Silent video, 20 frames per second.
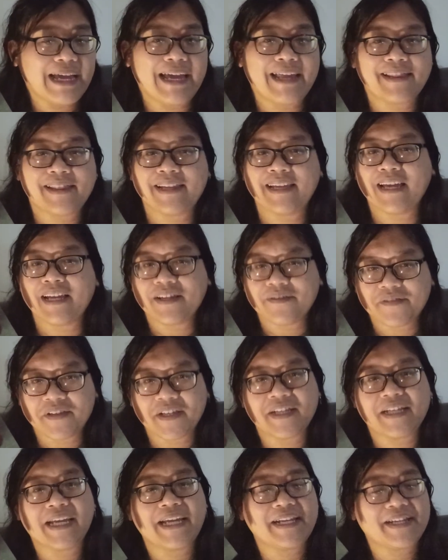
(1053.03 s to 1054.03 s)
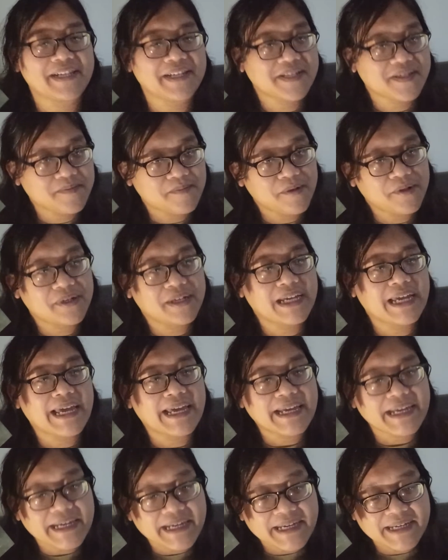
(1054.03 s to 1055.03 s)
at the end of the day this book
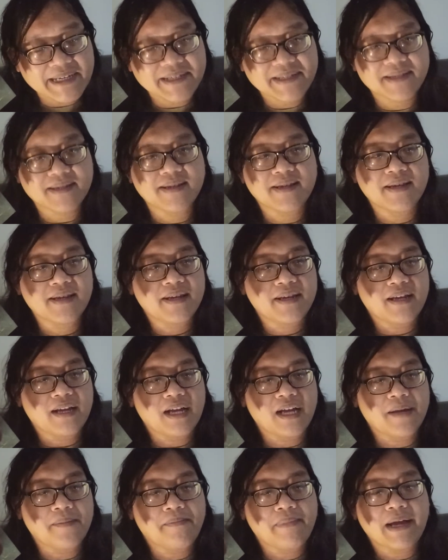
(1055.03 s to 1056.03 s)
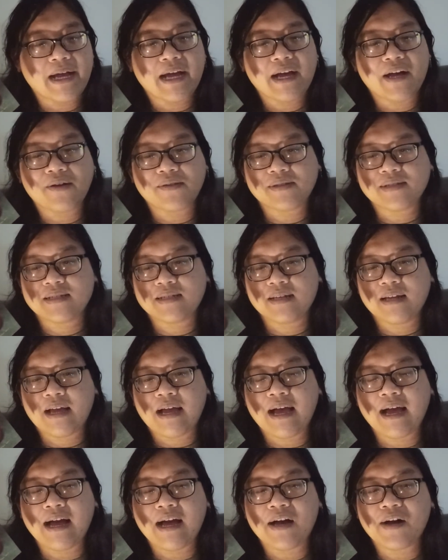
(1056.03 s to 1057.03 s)
is about
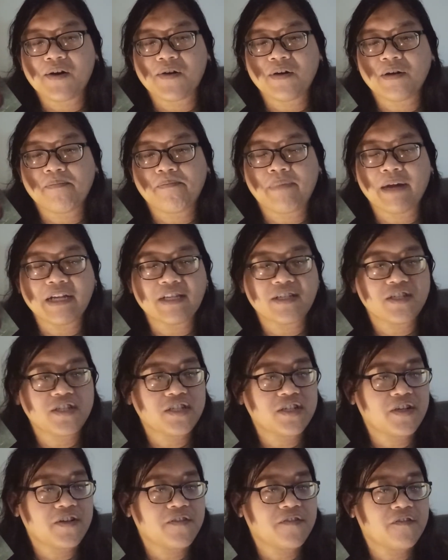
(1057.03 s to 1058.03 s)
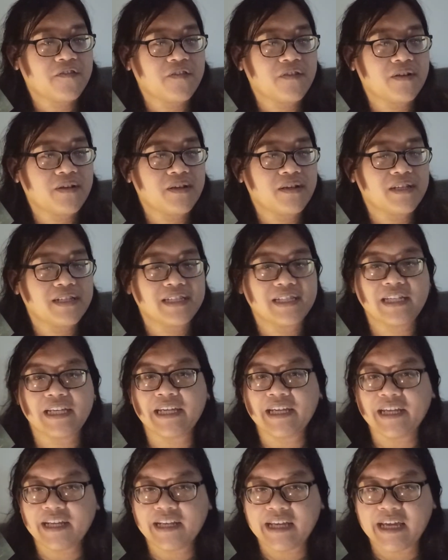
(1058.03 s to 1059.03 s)
how a bunch of
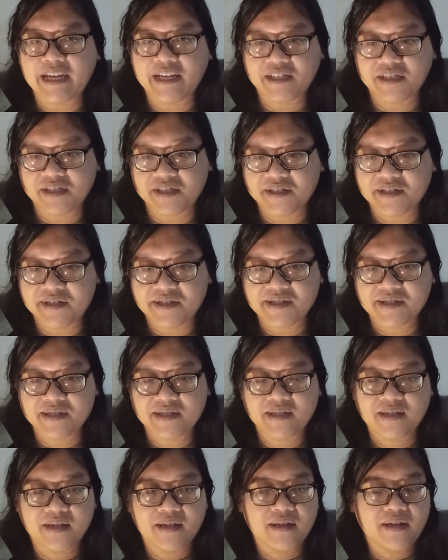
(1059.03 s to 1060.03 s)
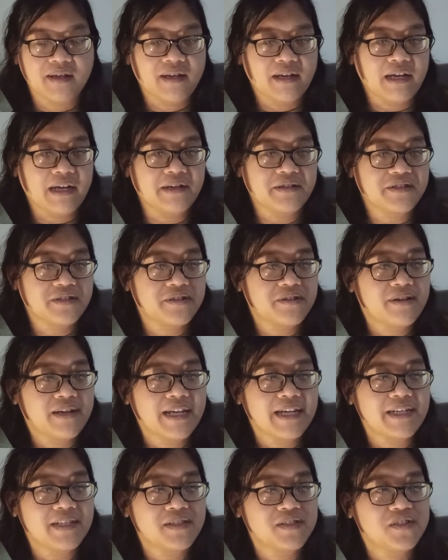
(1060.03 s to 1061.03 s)
teenagers are
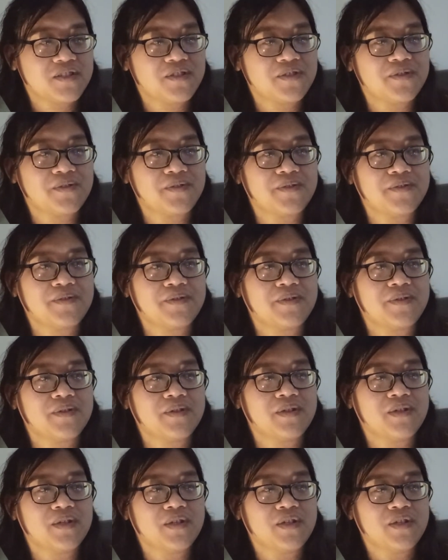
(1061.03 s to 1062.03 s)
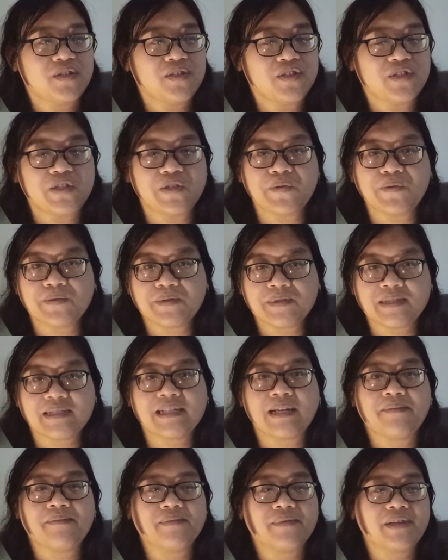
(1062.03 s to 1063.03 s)
trying to do
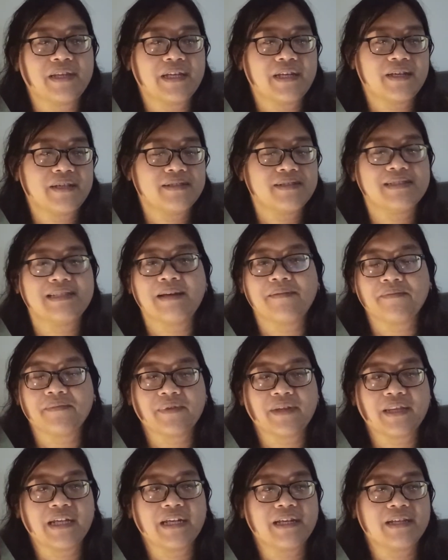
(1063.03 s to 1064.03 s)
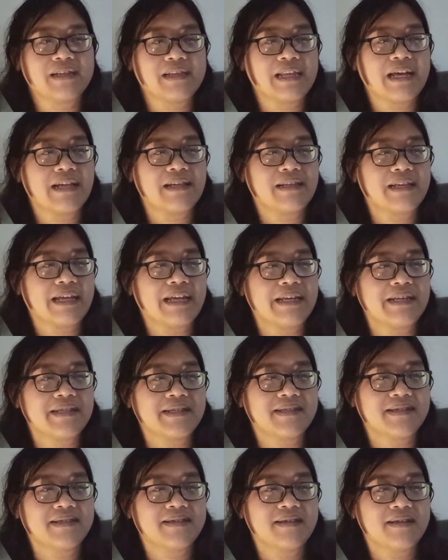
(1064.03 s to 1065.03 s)
something, something that
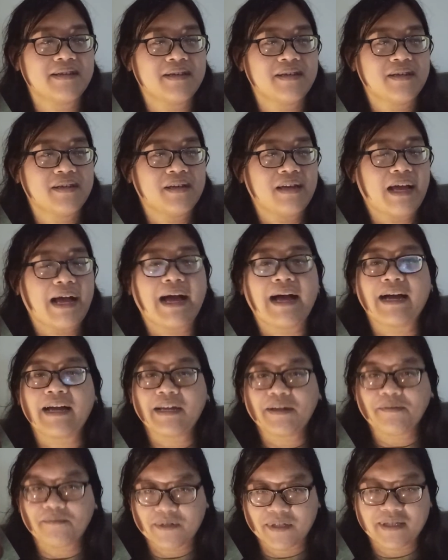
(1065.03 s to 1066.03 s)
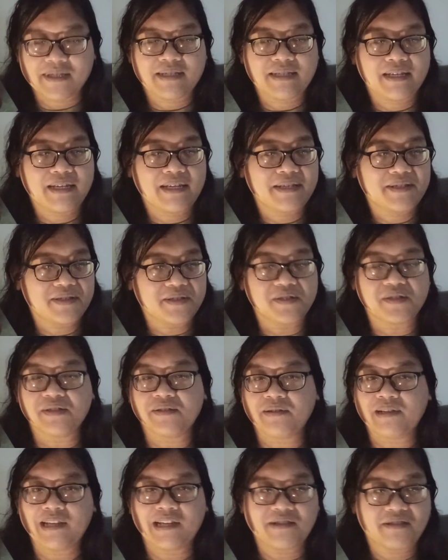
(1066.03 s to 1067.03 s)
is, I would say, is
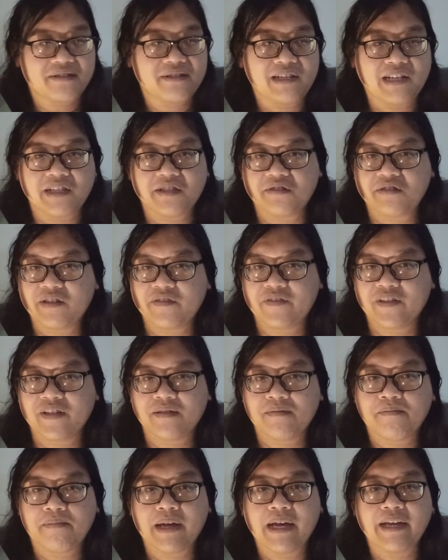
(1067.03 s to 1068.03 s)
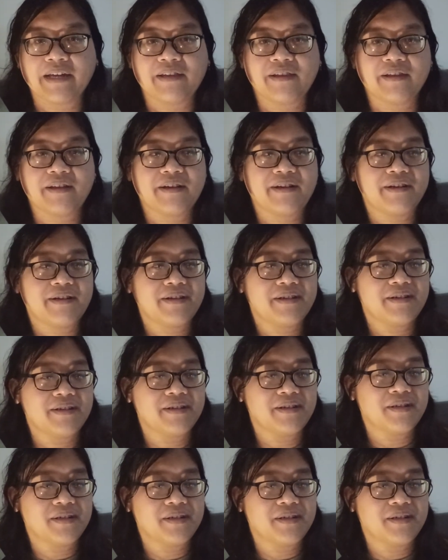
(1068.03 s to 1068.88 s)
literally driven by their